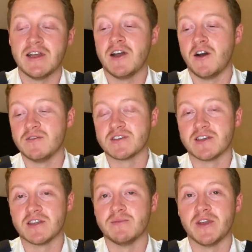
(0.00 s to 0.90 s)
Obviously
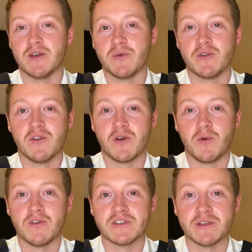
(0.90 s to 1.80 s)
at the minute, with all the
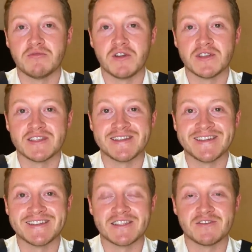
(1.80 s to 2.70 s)
quarantine process and
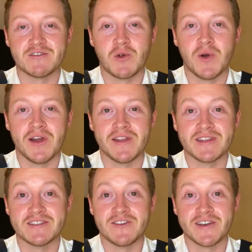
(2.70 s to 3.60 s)
things that's required,
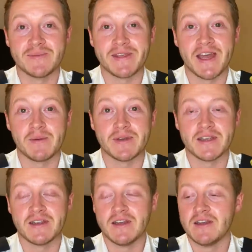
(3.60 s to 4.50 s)
that's not going to be
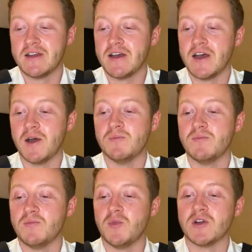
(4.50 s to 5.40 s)
happening.
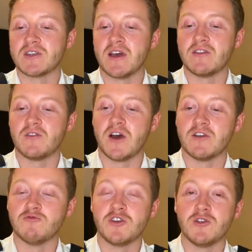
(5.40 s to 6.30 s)
But I thought I'd
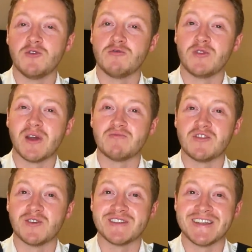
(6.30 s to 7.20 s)
run you through that
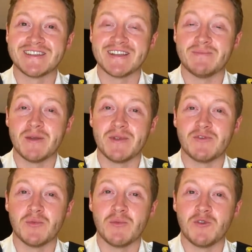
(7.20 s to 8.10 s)
process and maybe you have
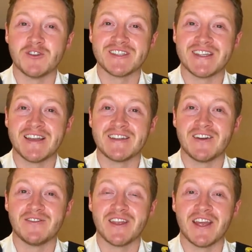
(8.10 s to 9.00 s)
a bit more understanding
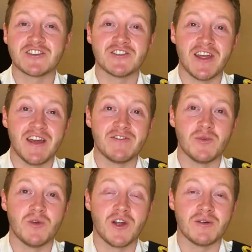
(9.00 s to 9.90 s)
of the extra effort
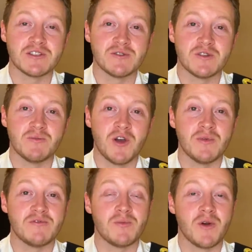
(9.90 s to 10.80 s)
we're going to at the
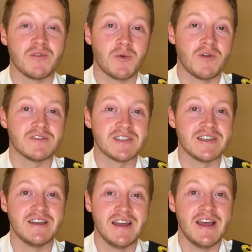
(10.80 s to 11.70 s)
moment for both the
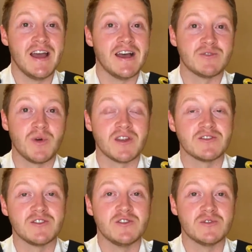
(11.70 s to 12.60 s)
quarantine as well as
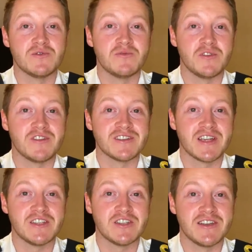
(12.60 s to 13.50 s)
the usual
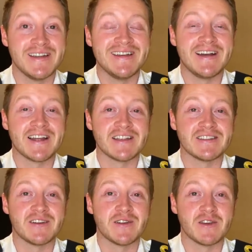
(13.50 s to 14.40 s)
familiarisation. I can
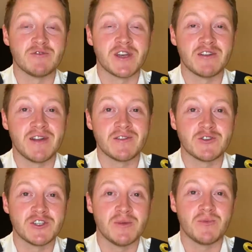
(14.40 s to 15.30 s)
tell you that running around the
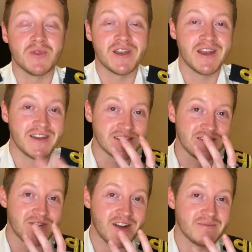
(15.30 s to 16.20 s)
ship with an
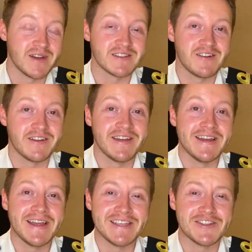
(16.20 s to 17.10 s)
N95 mask on
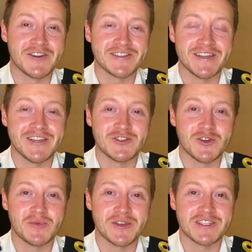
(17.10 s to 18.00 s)
is not an
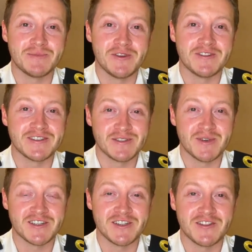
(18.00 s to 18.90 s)
enjoyable experience,
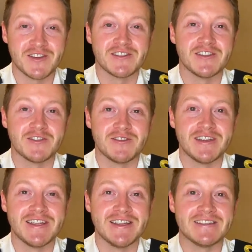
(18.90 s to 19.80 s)
especially in 30-degree
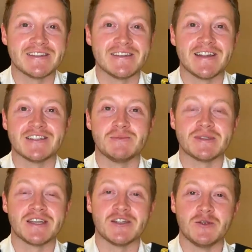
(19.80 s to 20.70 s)
heat and
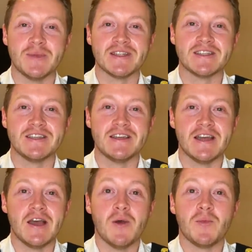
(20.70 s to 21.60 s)
90% humidity,
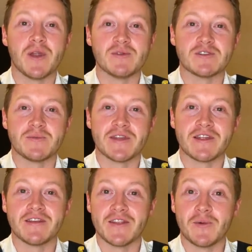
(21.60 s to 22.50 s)
but it was
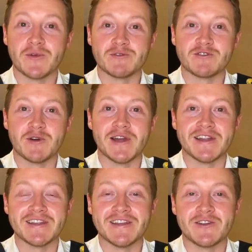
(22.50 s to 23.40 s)
something that was
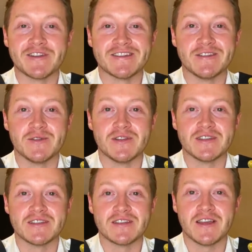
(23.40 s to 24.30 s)
required in order to do
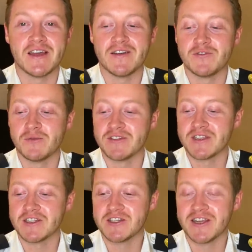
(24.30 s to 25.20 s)
this
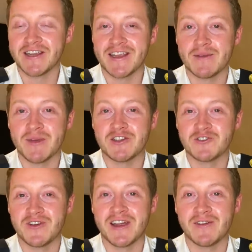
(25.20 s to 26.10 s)
familiarisation and make
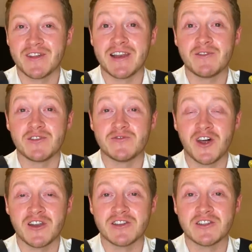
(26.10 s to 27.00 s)
sure I have the level of
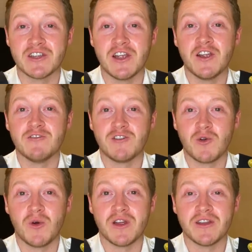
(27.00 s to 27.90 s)
knowledge
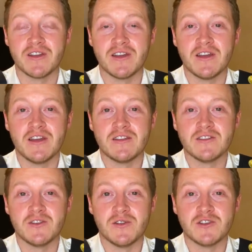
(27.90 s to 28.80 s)
required
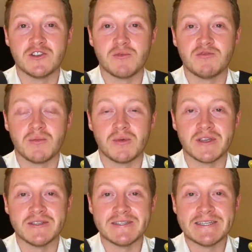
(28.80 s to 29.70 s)
to do this job properly.
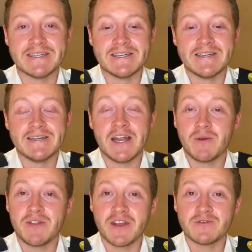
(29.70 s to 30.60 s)

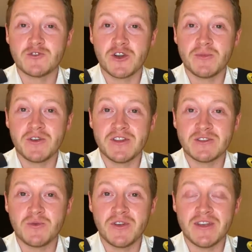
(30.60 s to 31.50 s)
Anyway, thanks for joining me on
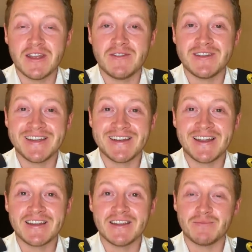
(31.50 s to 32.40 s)
this one. If you did
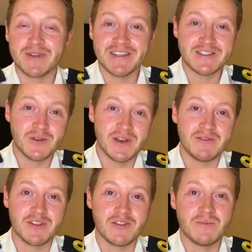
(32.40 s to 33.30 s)
like it, please do
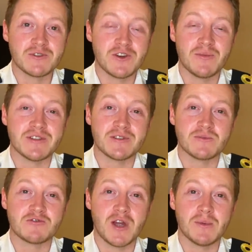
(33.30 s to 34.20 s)
leave a thumbs up and
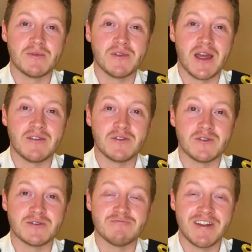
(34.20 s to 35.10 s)
subscribe if you haven't
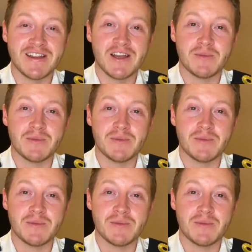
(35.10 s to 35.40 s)
already.